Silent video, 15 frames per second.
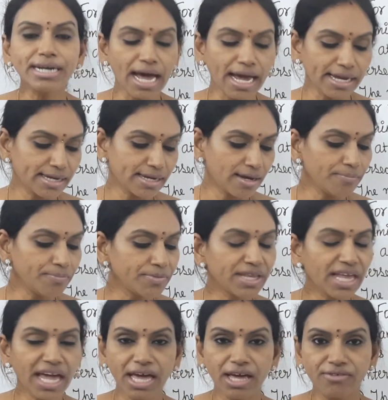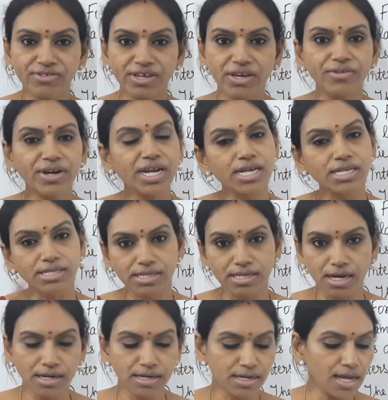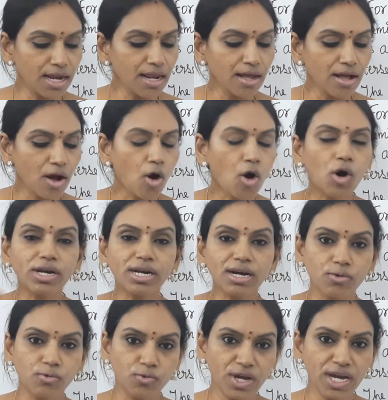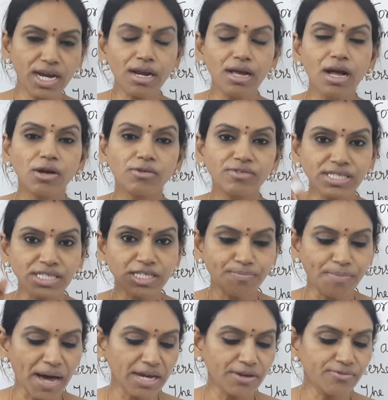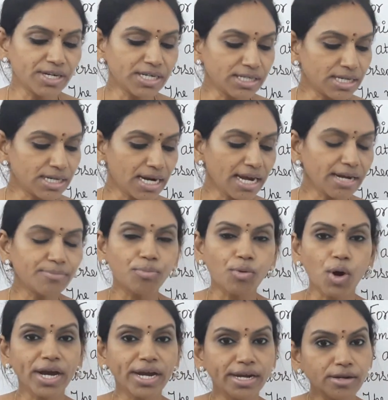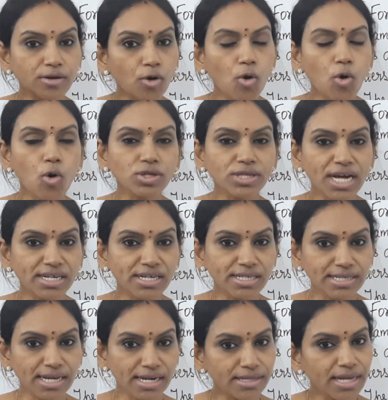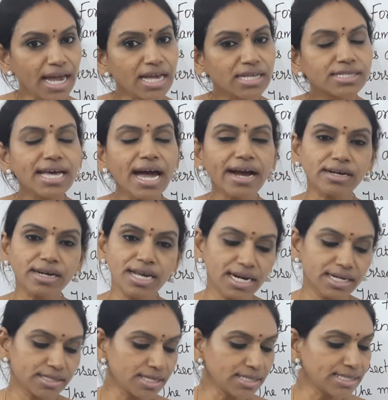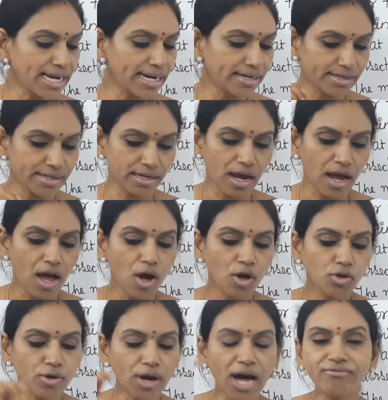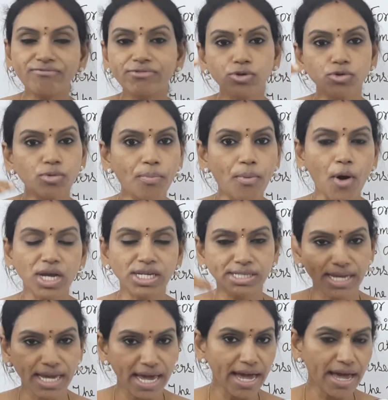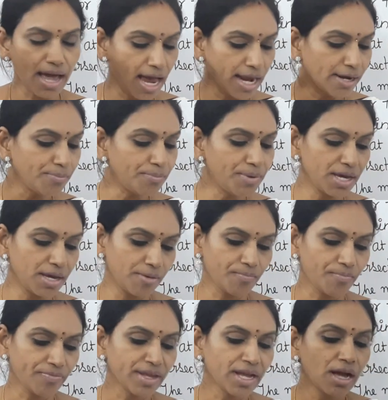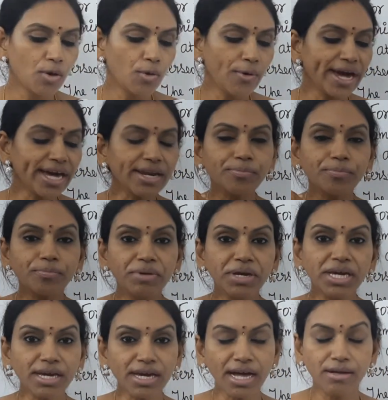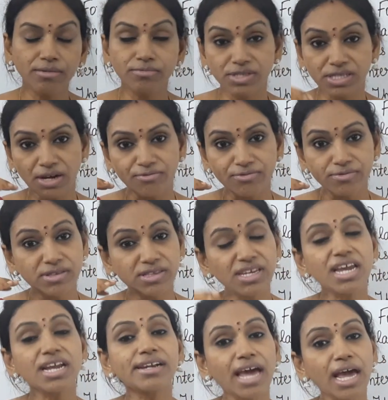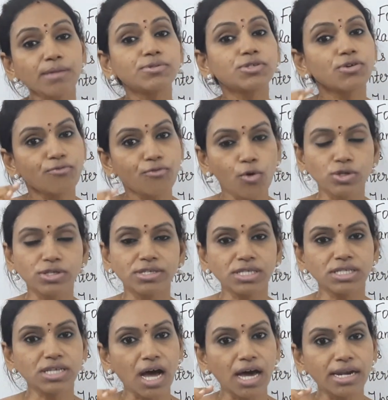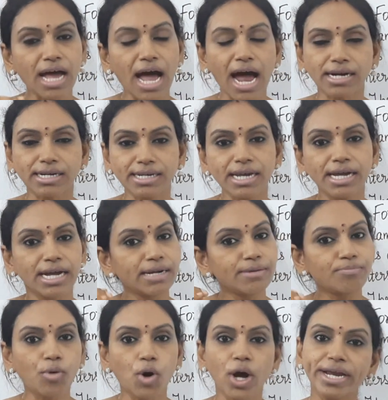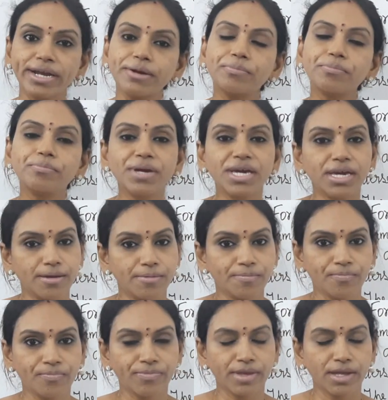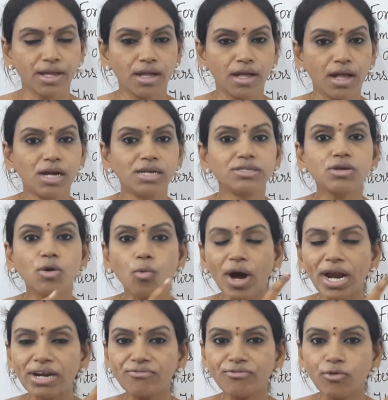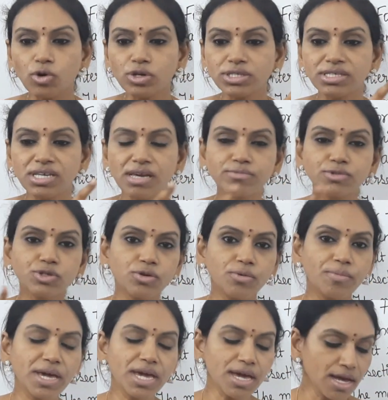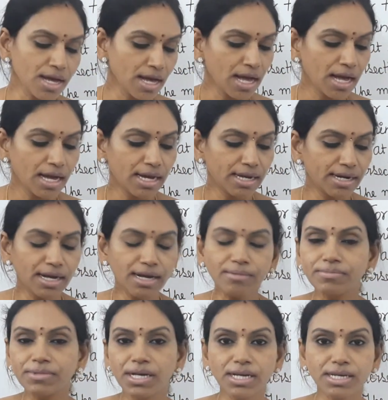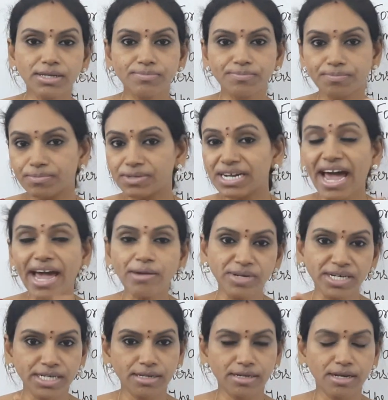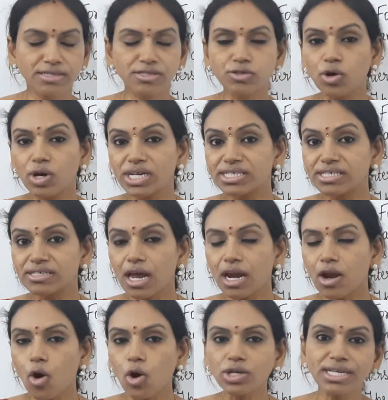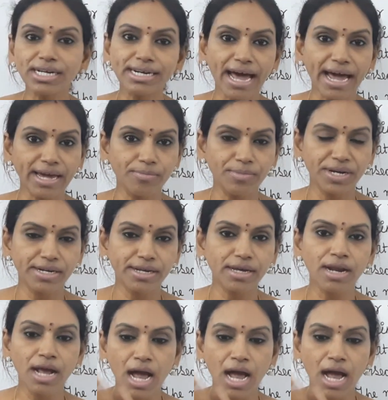diagram, they have given a circle or a wheel which is pivoted at point O, that is exactly at the center. You have 2 points A and B, where the 3 types of forces are acting at point B. So one force seems to be diameter, so it is along the diameter,